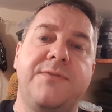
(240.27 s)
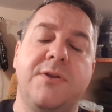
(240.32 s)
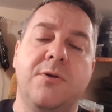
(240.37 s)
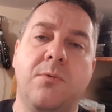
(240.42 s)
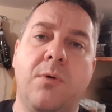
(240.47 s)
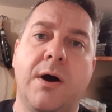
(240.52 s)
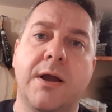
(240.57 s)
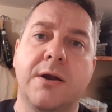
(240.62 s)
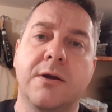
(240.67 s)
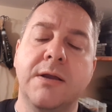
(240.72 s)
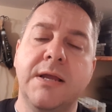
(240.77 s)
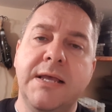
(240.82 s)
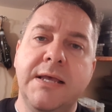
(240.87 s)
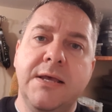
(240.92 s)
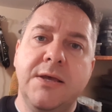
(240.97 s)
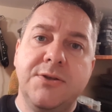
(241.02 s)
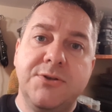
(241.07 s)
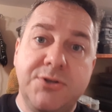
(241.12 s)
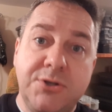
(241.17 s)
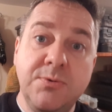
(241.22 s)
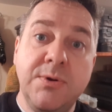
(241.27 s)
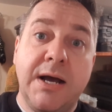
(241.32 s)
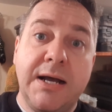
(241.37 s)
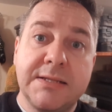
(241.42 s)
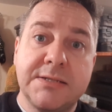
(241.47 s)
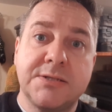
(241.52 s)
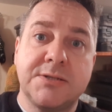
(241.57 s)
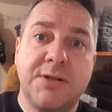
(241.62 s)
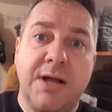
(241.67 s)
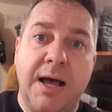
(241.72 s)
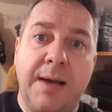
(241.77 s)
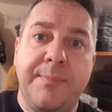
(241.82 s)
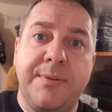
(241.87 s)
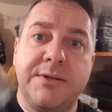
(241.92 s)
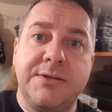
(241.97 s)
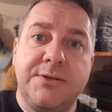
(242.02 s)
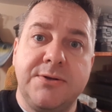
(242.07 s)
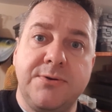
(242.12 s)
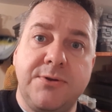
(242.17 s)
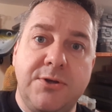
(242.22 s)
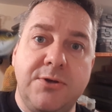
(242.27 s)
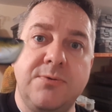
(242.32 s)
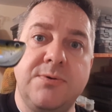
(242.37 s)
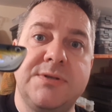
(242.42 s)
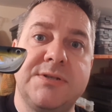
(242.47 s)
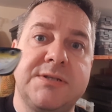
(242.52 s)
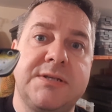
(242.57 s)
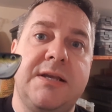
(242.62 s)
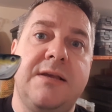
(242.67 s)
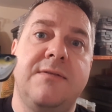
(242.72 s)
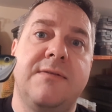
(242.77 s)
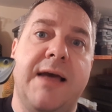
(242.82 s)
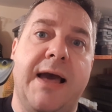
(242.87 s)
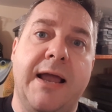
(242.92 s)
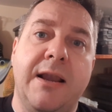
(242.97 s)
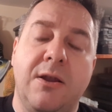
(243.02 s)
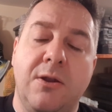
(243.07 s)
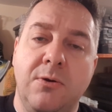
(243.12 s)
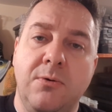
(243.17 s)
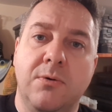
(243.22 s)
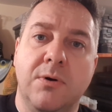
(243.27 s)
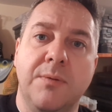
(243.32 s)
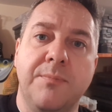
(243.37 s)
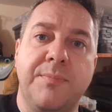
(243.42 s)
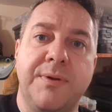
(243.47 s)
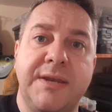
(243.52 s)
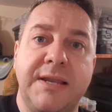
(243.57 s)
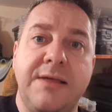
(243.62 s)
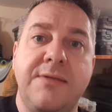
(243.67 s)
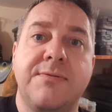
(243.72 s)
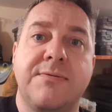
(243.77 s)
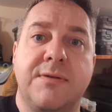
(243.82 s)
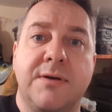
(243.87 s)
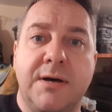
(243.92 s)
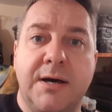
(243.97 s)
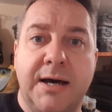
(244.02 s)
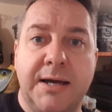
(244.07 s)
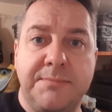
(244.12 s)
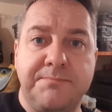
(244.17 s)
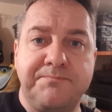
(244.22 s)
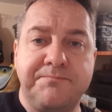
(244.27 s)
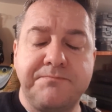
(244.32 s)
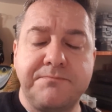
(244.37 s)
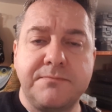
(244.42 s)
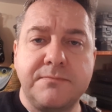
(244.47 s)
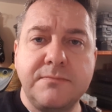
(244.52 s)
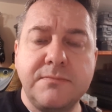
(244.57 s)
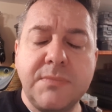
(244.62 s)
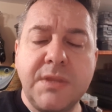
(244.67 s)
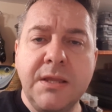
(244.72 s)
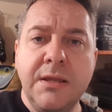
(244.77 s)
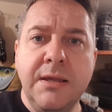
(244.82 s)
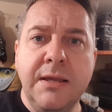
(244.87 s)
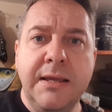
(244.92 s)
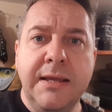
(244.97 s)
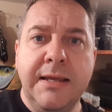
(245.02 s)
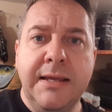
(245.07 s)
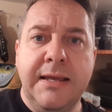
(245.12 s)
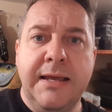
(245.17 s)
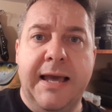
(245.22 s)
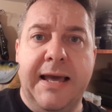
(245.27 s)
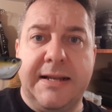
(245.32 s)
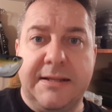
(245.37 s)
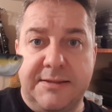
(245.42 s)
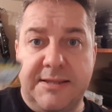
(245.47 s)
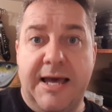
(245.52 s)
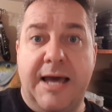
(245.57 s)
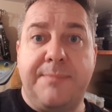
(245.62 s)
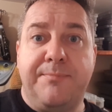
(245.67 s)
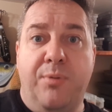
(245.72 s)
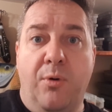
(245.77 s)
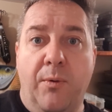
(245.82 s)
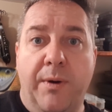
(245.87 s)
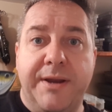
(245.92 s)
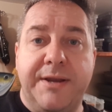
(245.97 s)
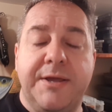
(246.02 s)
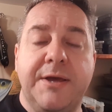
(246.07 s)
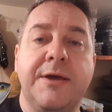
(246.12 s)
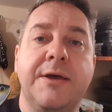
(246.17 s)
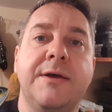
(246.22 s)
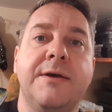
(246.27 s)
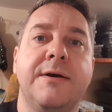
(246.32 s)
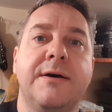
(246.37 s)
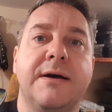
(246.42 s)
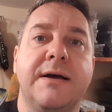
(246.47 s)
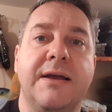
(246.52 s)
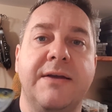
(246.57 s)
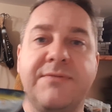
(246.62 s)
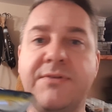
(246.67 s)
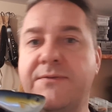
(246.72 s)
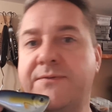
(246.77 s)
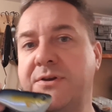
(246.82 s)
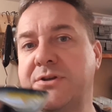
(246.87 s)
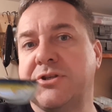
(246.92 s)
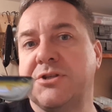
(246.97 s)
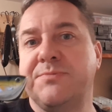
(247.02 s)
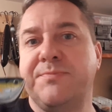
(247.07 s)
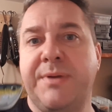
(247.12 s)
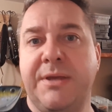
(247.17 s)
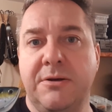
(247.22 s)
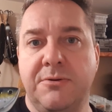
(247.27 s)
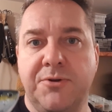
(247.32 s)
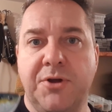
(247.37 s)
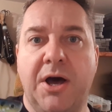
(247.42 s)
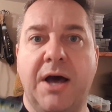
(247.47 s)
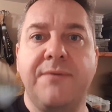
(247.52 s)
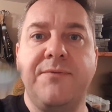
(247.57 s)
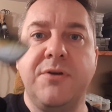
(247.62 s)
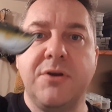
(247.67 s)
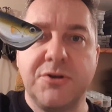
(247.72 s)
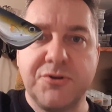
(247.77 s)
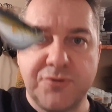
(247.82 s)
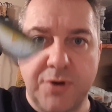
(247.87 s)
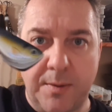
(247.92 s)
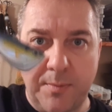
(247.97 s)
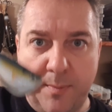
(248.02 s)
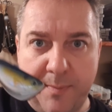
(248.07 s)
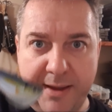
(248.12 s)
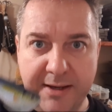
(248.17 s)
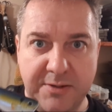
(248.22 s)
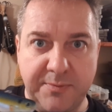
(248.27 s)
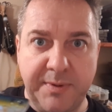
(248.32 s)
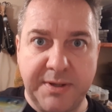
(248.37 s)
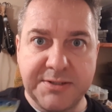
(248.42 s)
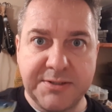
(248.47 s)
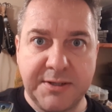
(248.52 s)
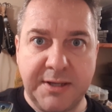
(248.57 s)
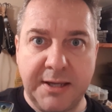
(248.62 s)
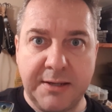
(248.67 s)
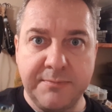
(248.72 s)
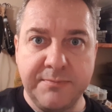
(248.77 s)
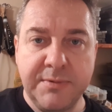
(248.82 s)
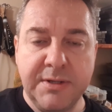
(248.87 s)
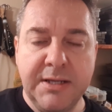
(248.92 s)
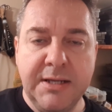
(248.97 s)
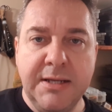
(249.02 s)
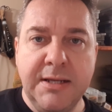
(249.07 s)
feet of water. Do not stop until you see that lure beneath the hut. And at that point, if the fish is peeled off, you can drop it back to base again.